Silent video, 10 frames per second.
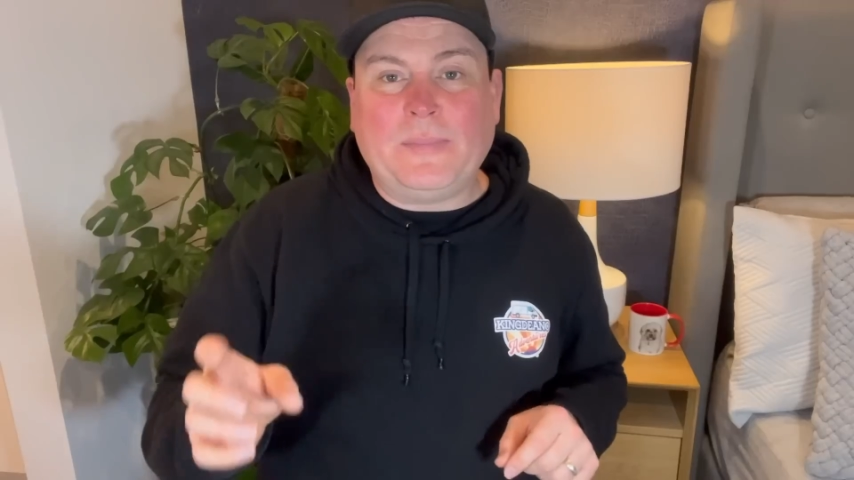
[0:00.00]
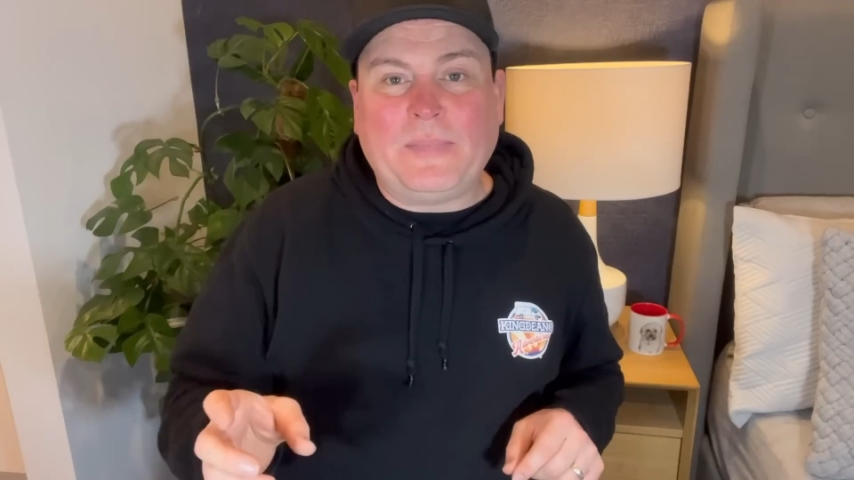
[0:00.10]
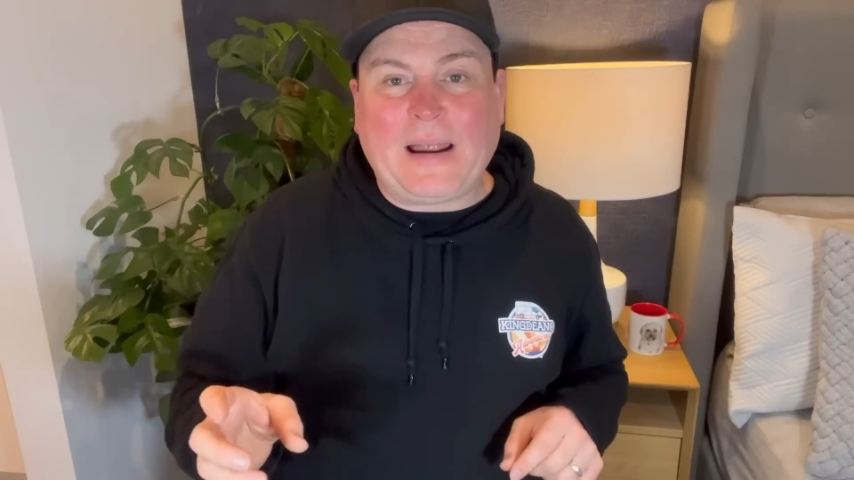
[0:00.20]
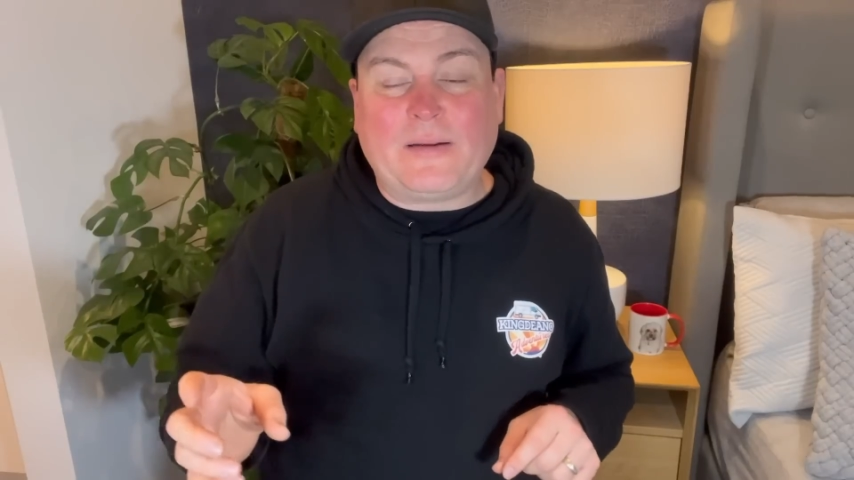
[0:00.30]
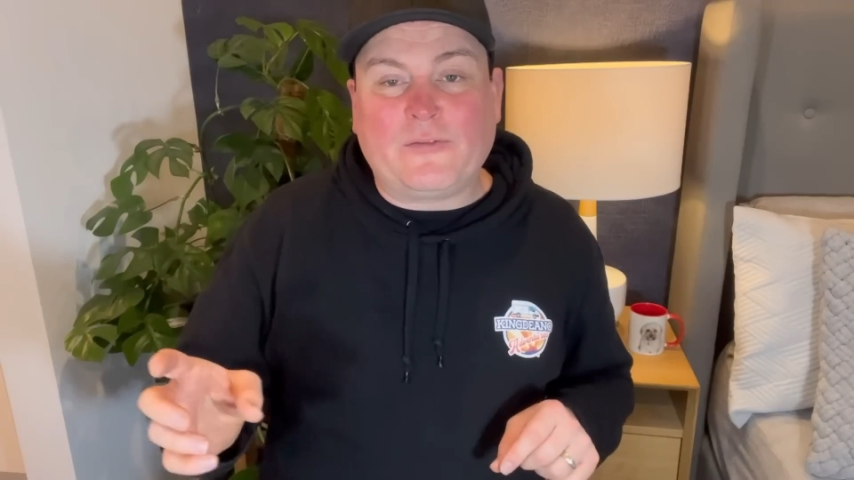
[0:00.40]
of
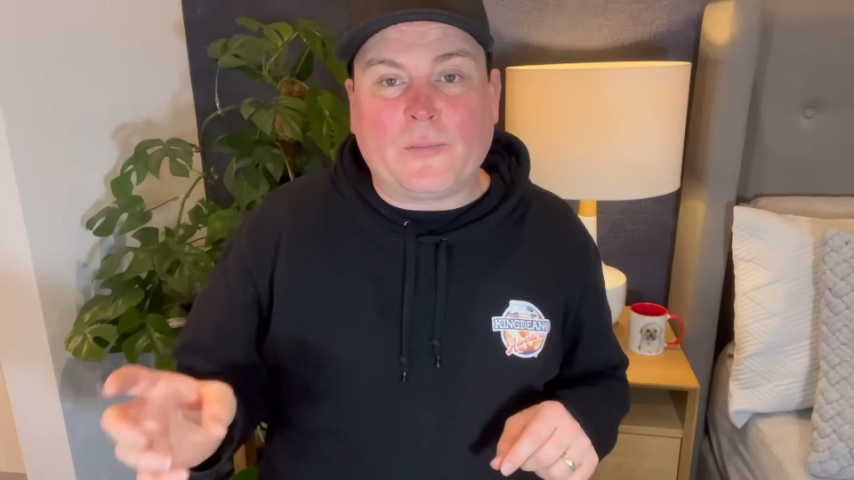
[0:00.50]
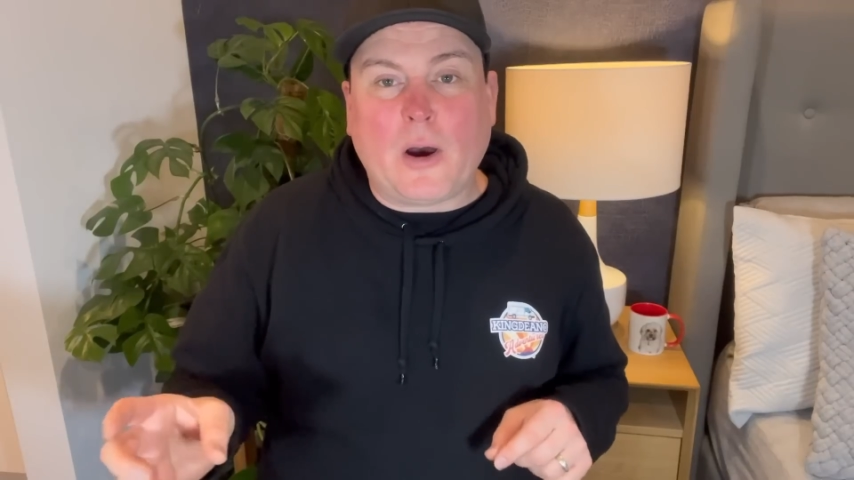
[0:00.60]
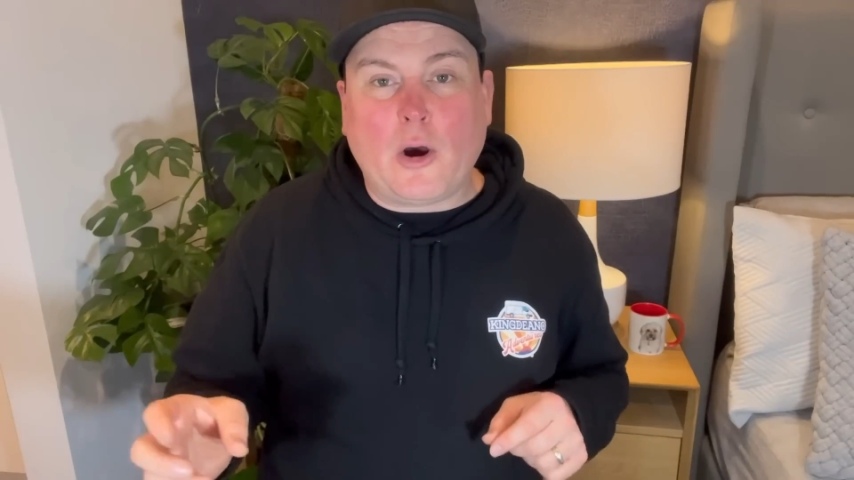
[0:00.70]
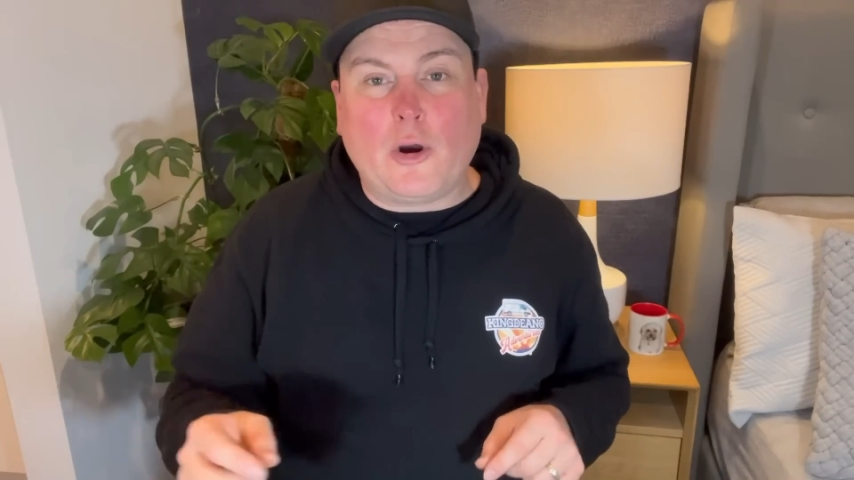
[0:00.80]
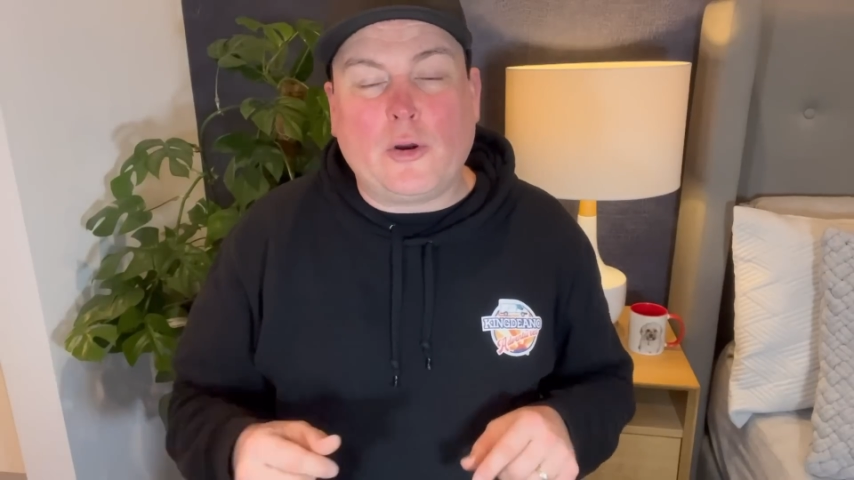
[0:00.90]
butter from
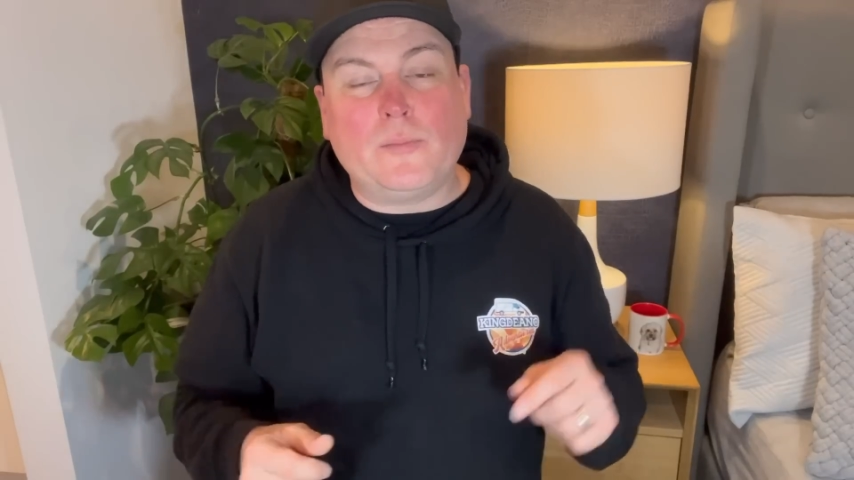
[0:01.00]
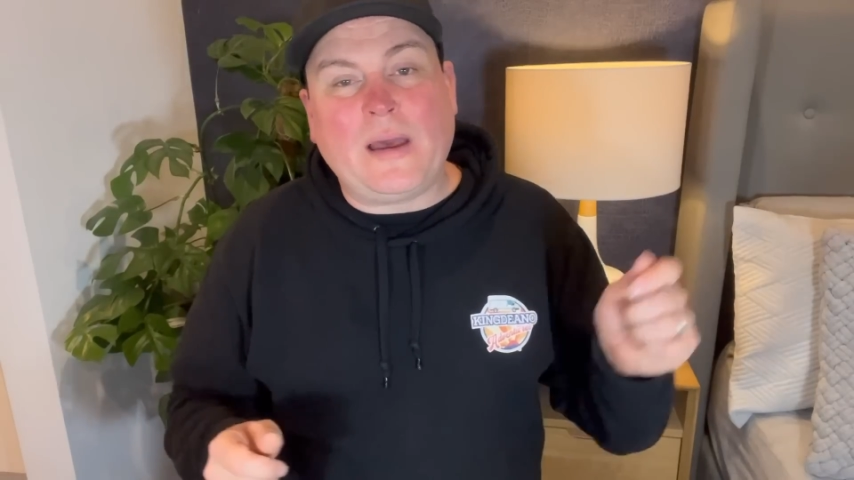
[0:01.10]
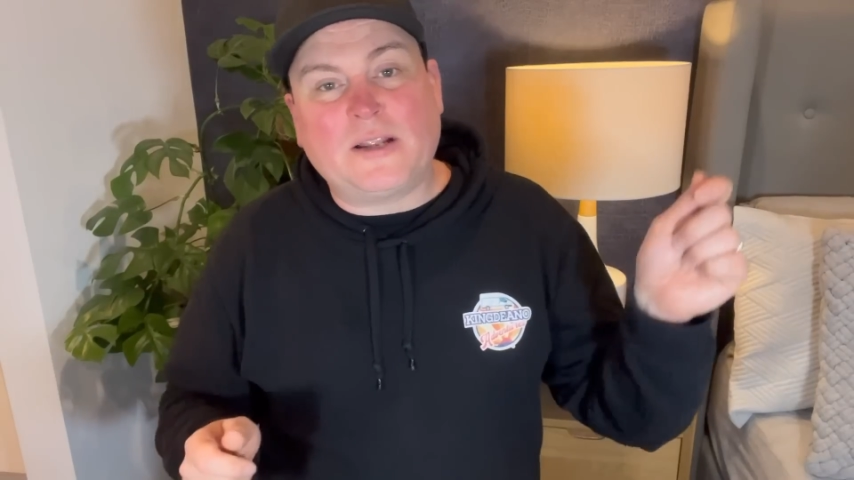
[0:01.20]
home,